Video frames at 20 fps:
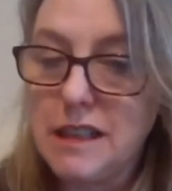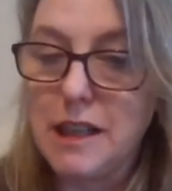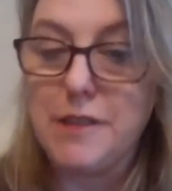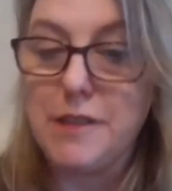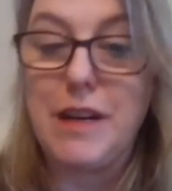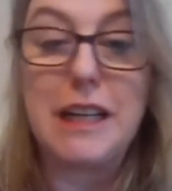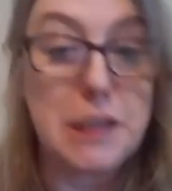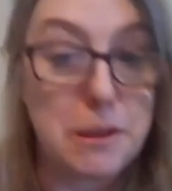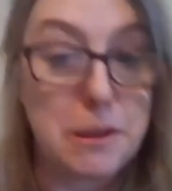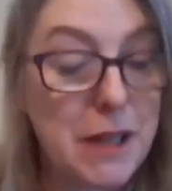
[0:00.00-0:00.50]

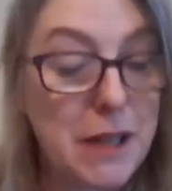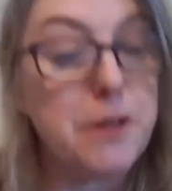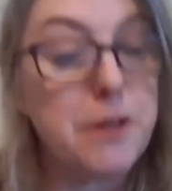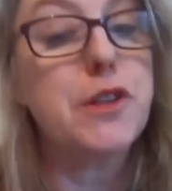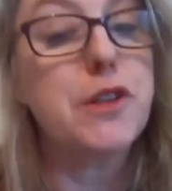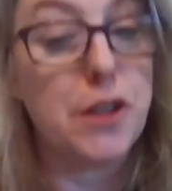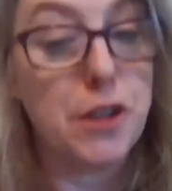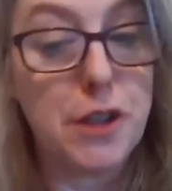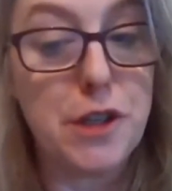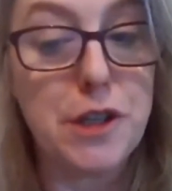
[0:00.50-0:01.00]
kind of at about
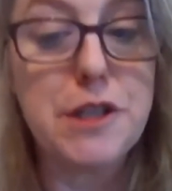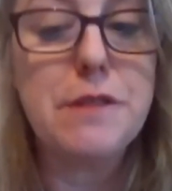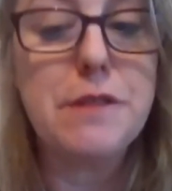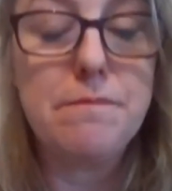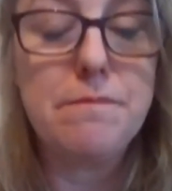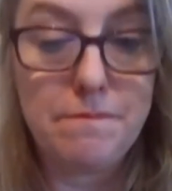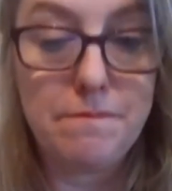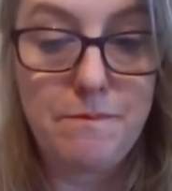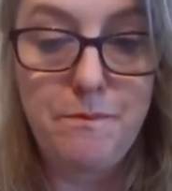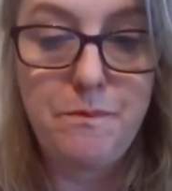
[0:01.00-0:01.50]
a third,
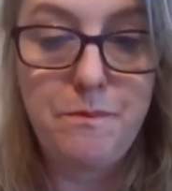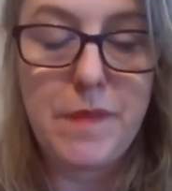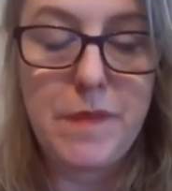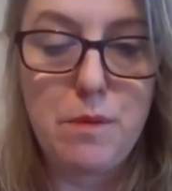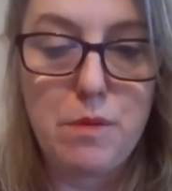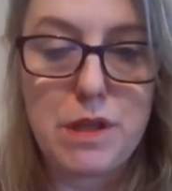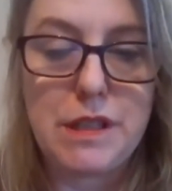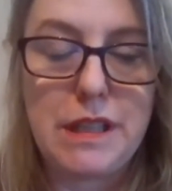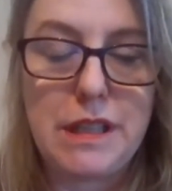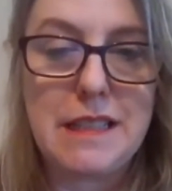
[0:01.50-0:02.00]

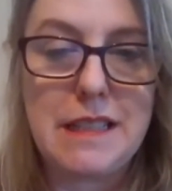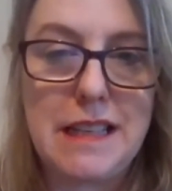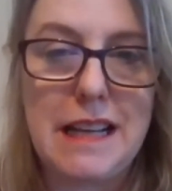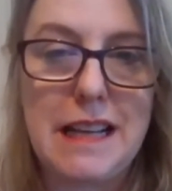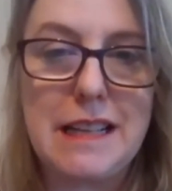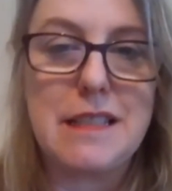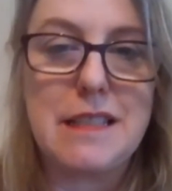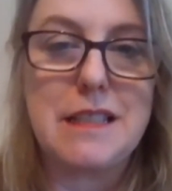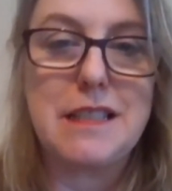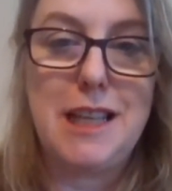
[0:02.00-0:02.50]
which they
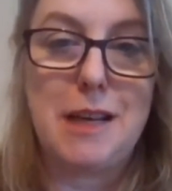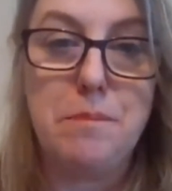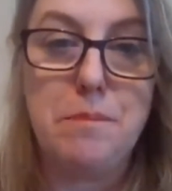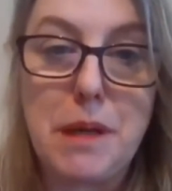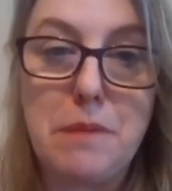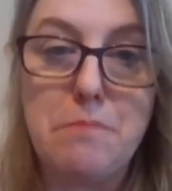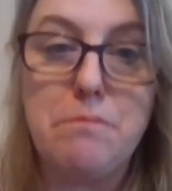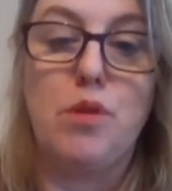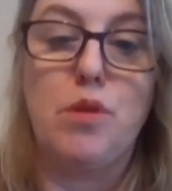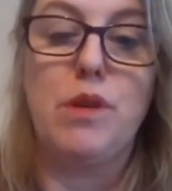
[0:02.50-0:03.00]
say is a
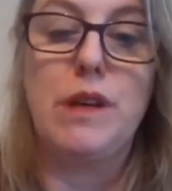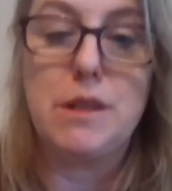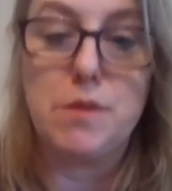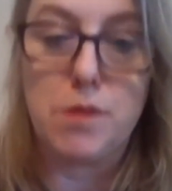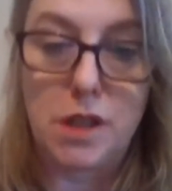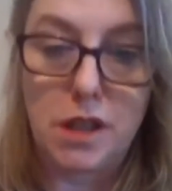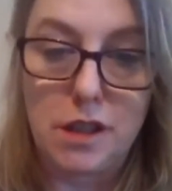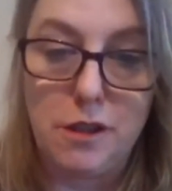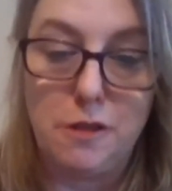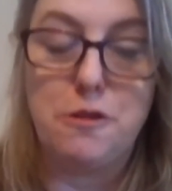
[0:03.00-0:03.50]
tipping
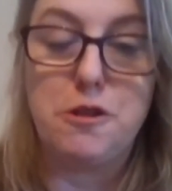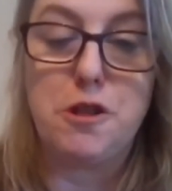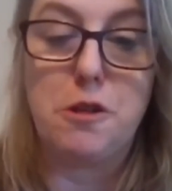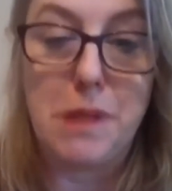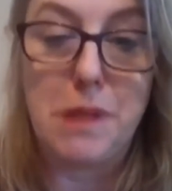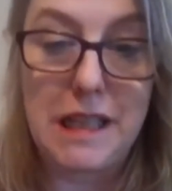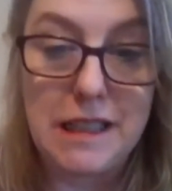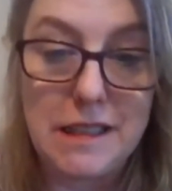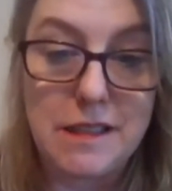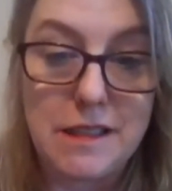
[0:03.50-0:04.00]
point where culture
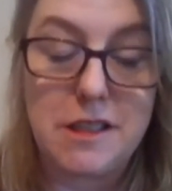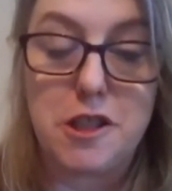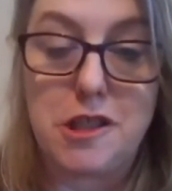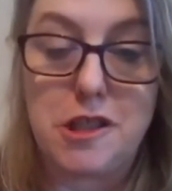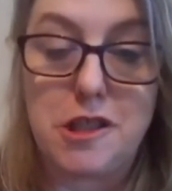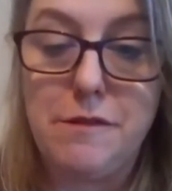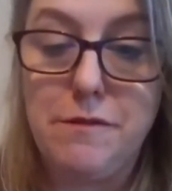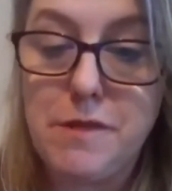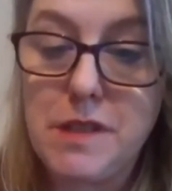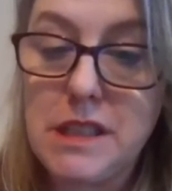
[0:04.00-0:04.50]
begins to
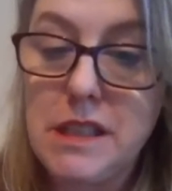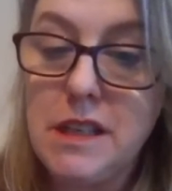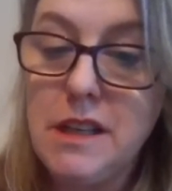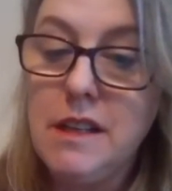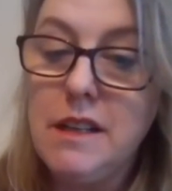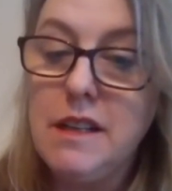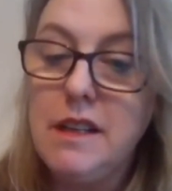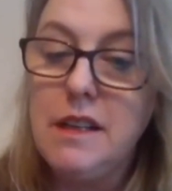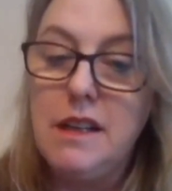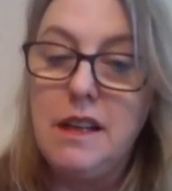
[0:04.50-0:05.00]
shift.
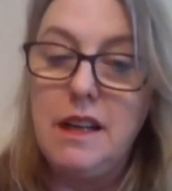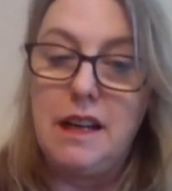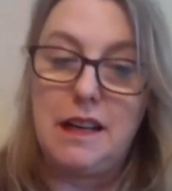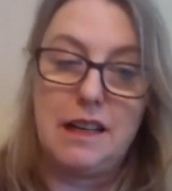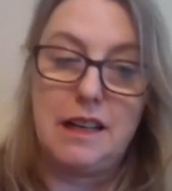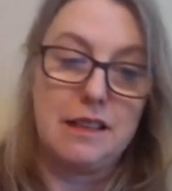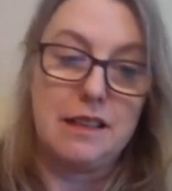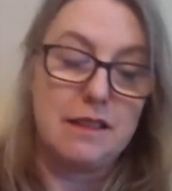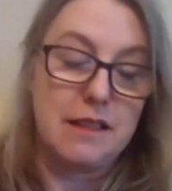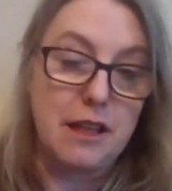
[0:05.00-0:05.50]

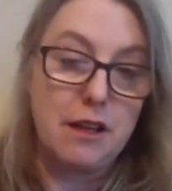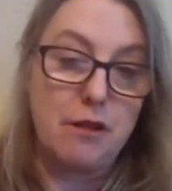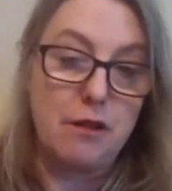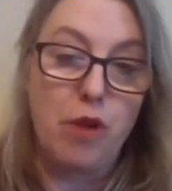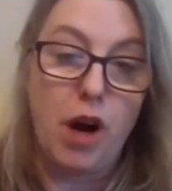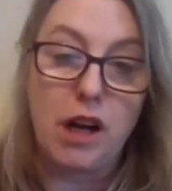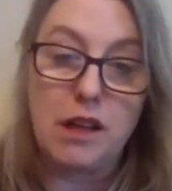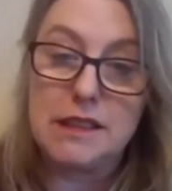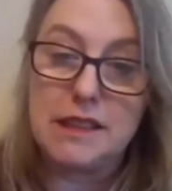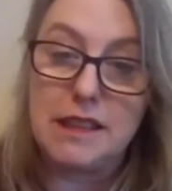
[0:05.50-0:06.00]
Uh, the
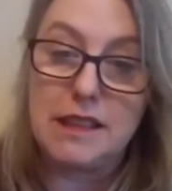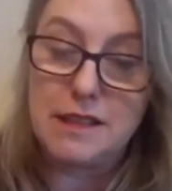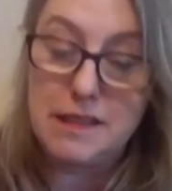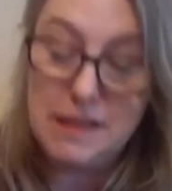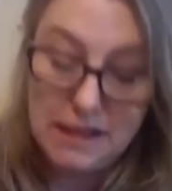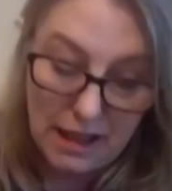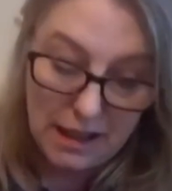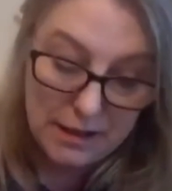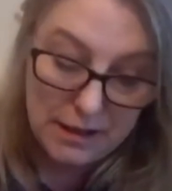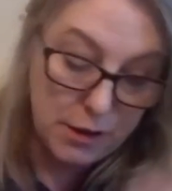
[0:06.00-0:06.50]

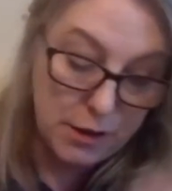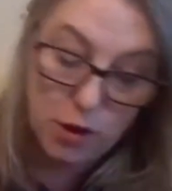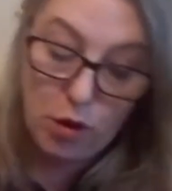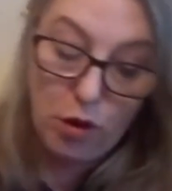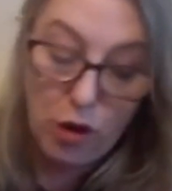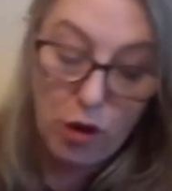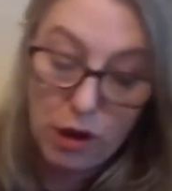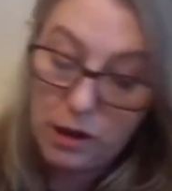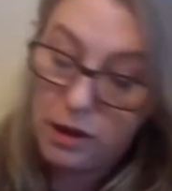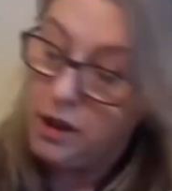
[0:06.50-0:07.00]
Oireachtas, uh, the
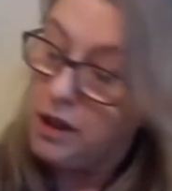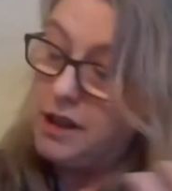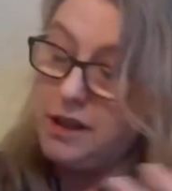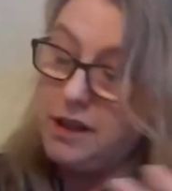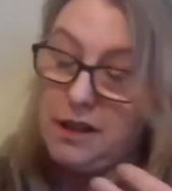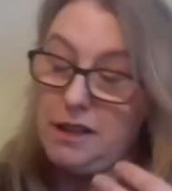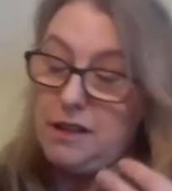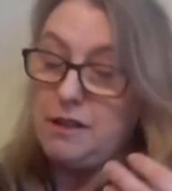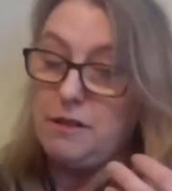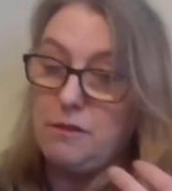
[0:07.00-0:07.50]
Dáil
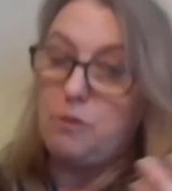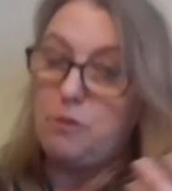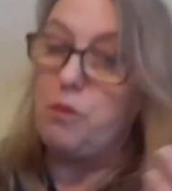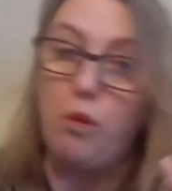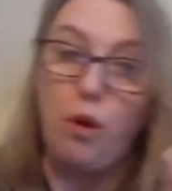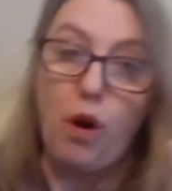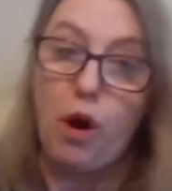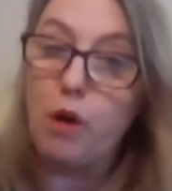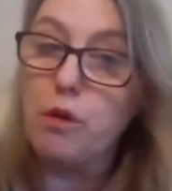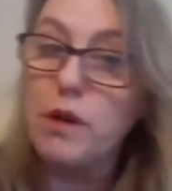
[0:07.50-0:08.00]

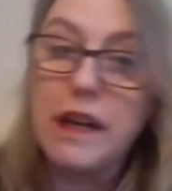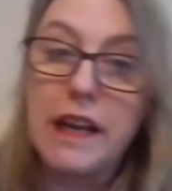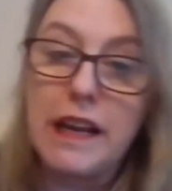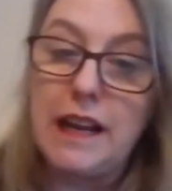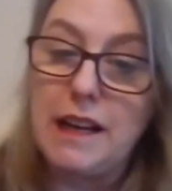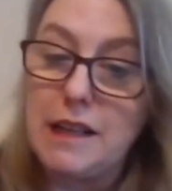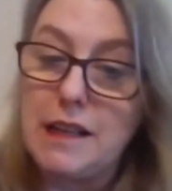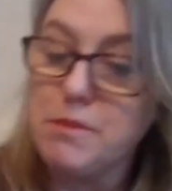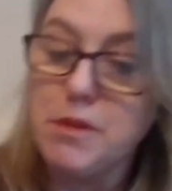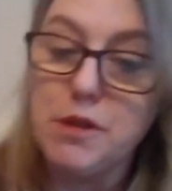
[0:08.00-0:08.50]

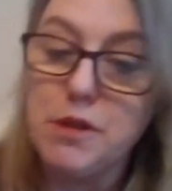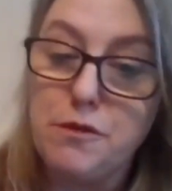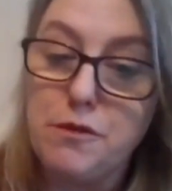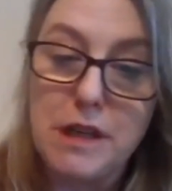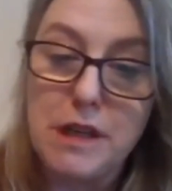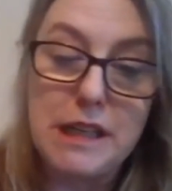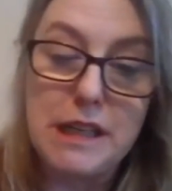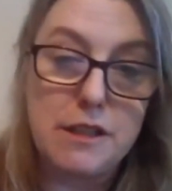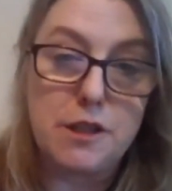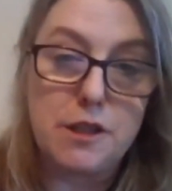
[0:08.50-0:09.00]
only has
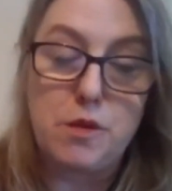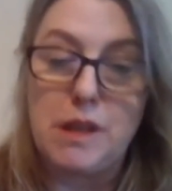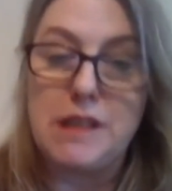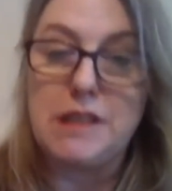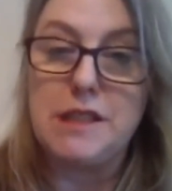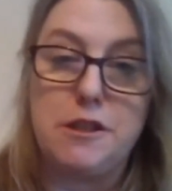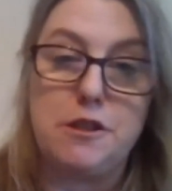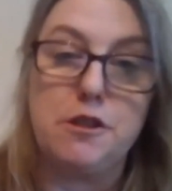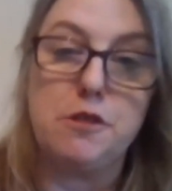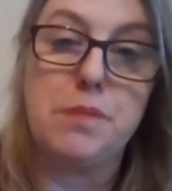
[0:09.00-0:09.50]
moved really to
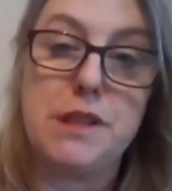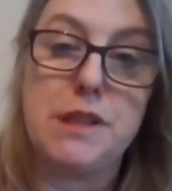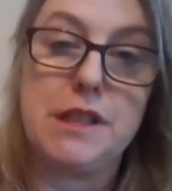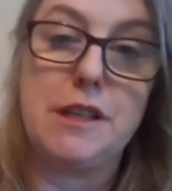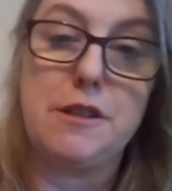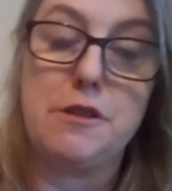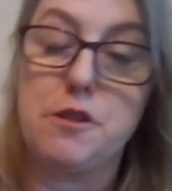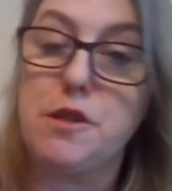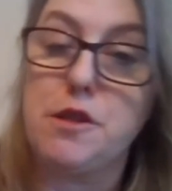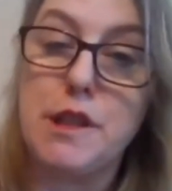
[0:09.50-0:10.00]
22% or
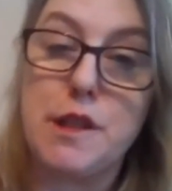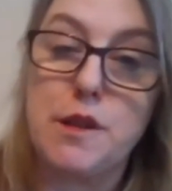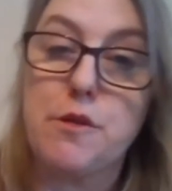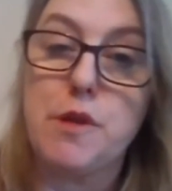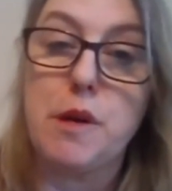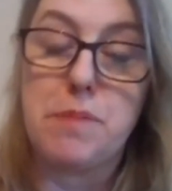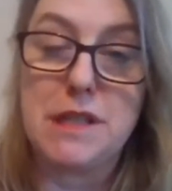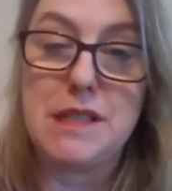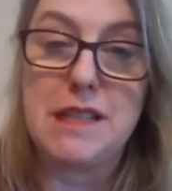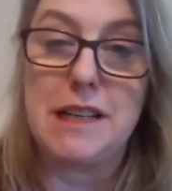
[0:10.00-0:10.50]

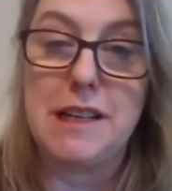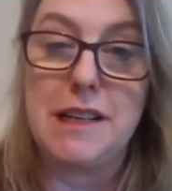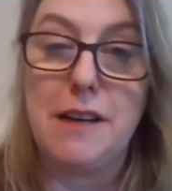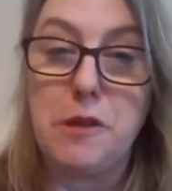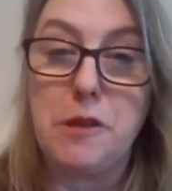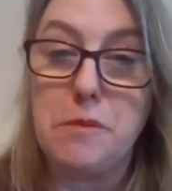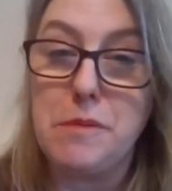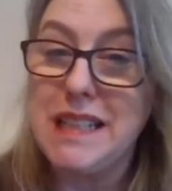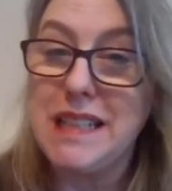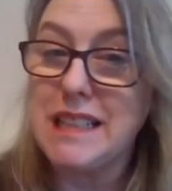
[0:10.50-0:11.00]
23%,
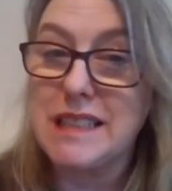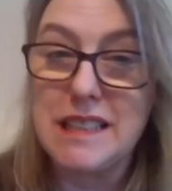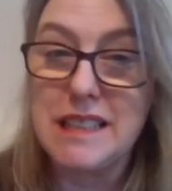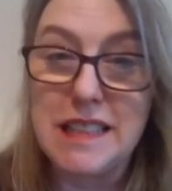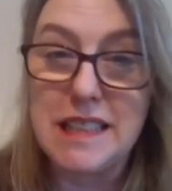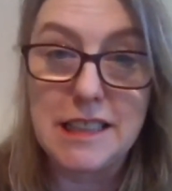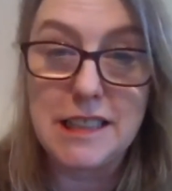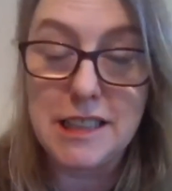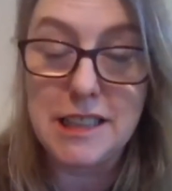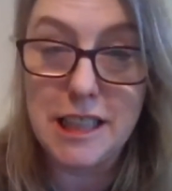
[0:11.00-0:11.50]
having been at
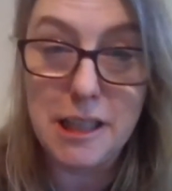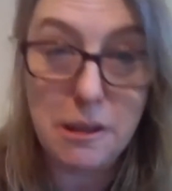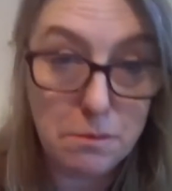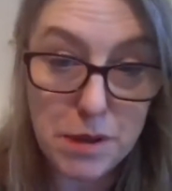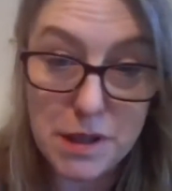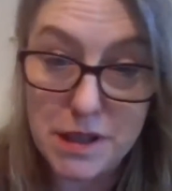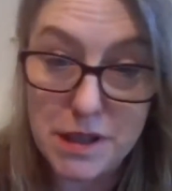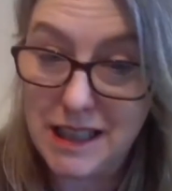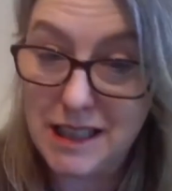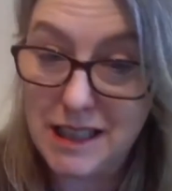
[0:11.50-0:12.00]

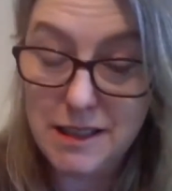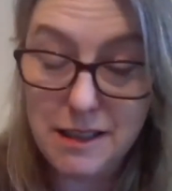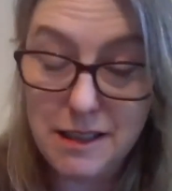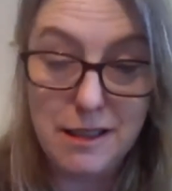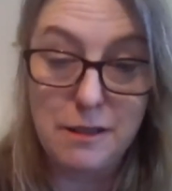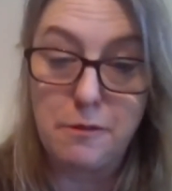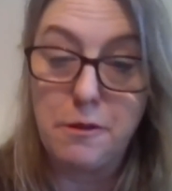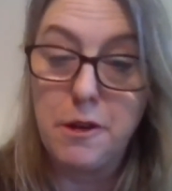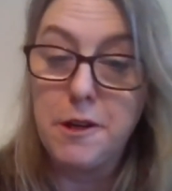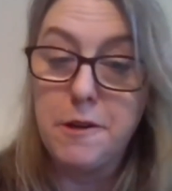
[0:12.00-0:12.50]
16%,
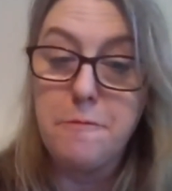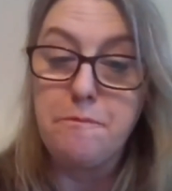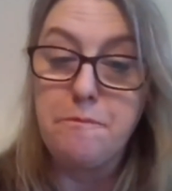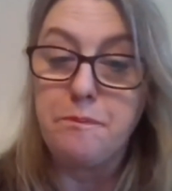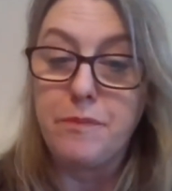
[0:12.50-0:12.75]
you know,